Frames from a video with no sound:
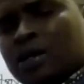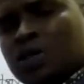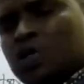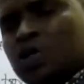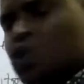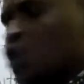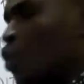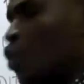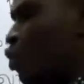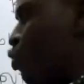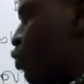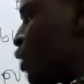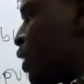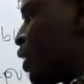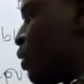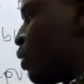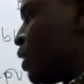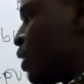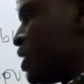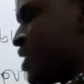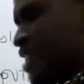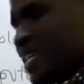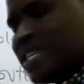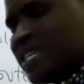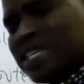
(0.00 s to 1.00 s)
So we
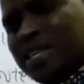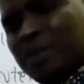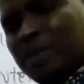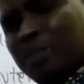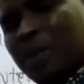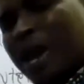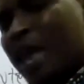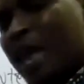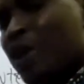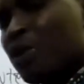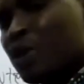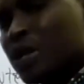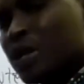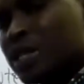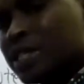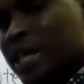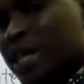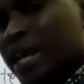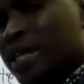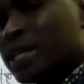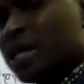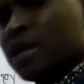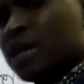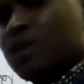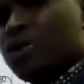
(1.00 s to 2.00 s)
will just
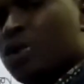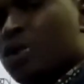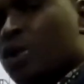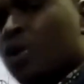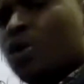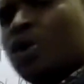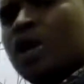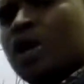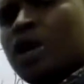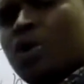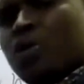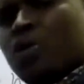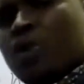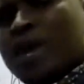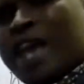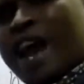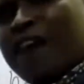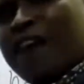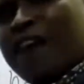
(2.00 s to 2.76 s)
prioritize. You know, we